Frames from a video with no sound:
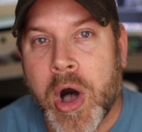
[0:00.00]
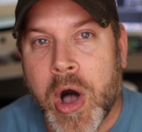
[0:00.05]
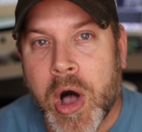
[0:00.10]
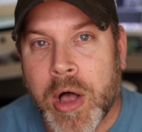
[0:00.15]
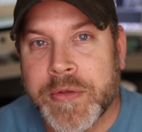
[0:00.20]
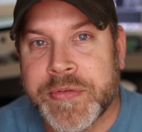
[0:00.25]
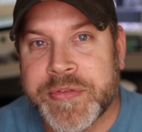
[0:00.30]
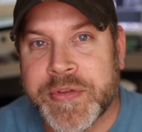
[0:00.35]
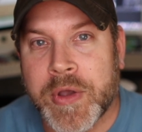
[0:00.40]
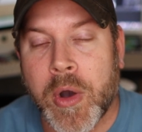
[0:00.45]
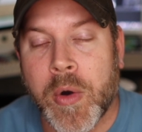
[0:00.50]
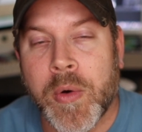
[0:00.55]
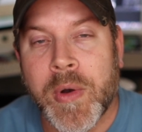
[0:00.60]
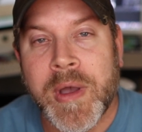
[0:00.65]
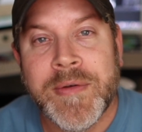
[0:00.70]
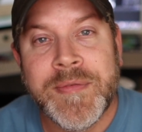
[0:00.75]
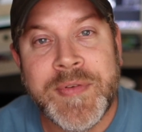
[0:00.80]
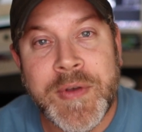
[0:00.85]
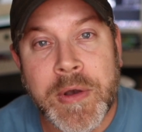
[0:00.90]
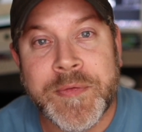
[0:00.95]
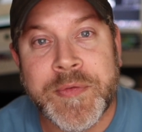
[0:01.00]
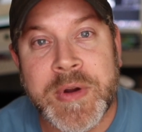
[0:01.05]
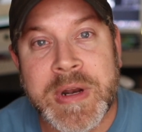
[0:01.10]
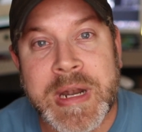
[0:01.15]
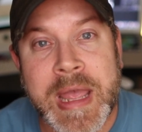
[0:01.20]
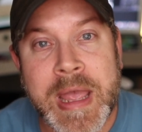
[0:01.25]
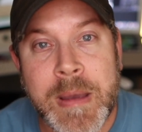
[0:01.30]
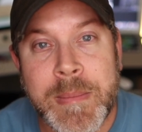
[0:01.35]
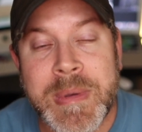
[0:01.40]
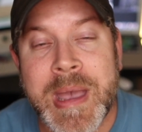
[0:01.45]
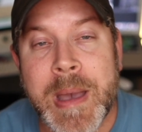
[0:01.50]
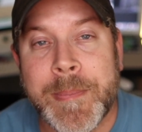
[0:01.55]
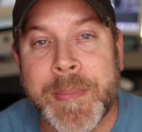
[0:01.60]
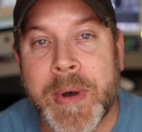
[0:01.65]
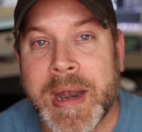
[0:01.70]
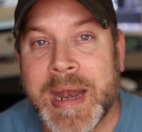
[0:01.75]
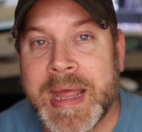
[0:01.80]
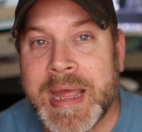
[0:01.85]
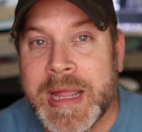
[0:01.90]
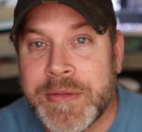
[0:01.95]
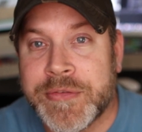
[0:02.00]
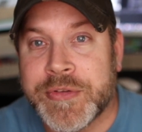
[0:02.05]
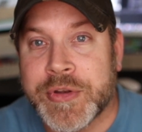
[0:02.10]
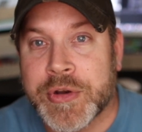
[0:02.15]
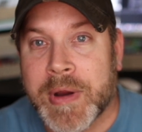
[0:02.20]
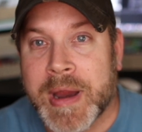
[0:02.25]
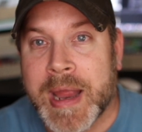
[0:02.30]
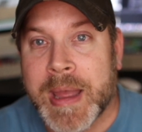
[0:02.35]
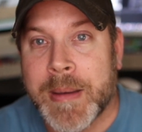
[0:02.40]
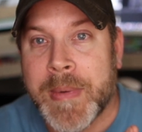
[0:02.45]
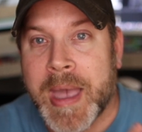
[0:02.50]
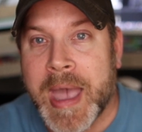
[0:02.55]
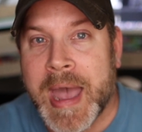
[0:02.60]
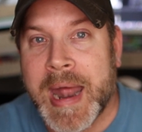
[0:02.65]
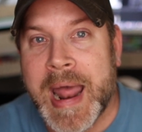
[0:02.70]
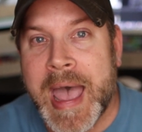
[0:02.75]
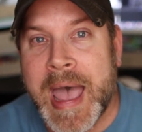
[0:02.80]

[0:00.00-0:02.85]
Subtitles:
Also, feel free to hit me up on Instagram at